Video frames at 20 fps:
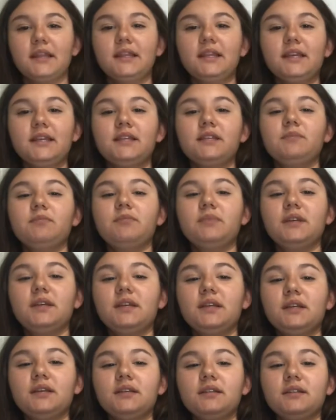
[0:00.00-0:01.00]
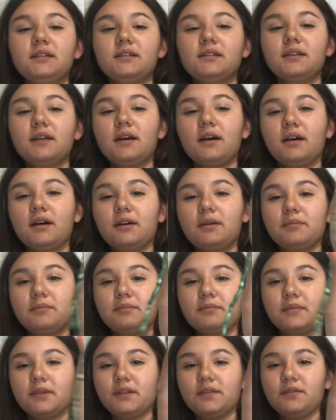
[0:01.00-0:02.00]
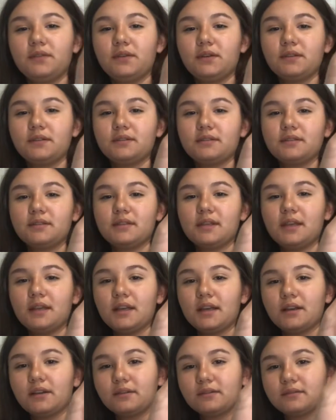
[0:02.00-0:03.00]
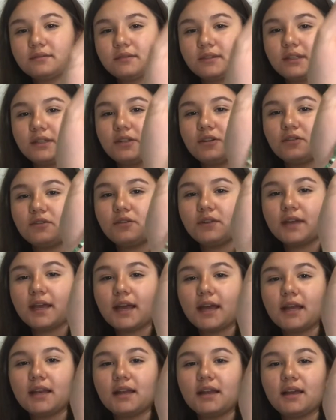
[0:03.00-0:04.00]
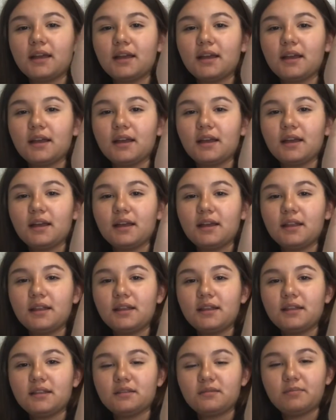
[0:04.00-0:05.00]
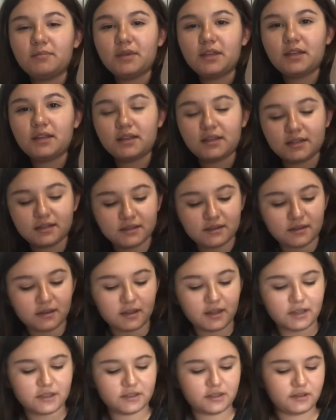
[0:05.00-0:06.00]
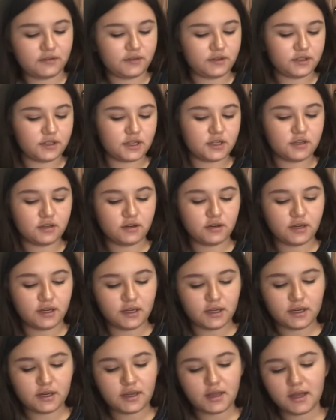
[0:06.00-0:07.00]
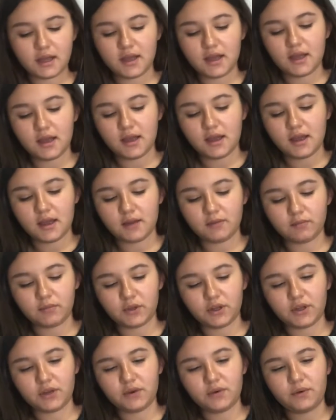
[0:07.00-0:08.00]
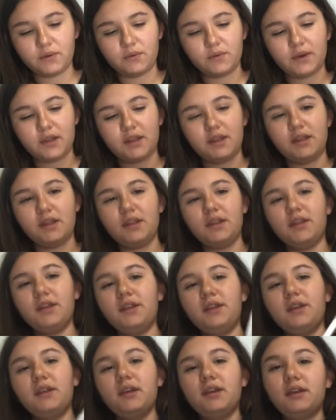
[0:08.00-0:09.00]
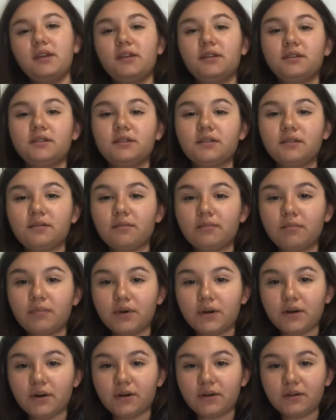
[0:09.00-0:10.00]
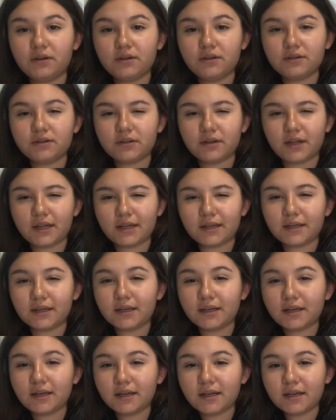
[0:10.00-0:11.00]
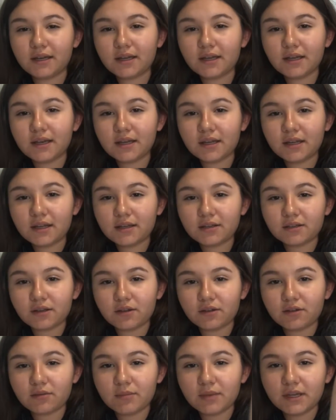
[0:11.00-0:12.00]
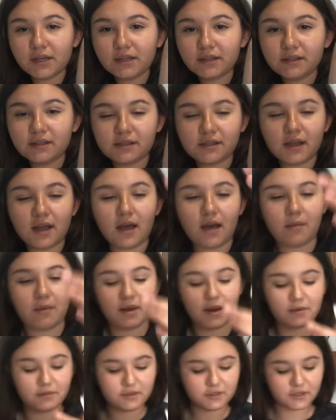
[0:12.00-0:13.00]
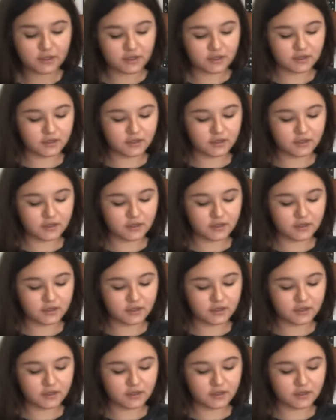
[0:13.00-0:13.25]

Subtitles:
these beads, if you can see, I don't really know if you can. These beads, they're like different shades of green and blue with these pearls or like these other beads, and I'm just gonna